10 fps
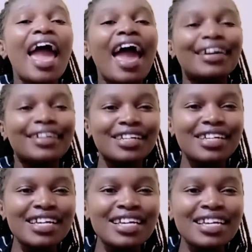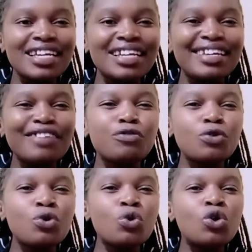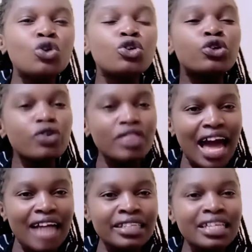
And if you do that,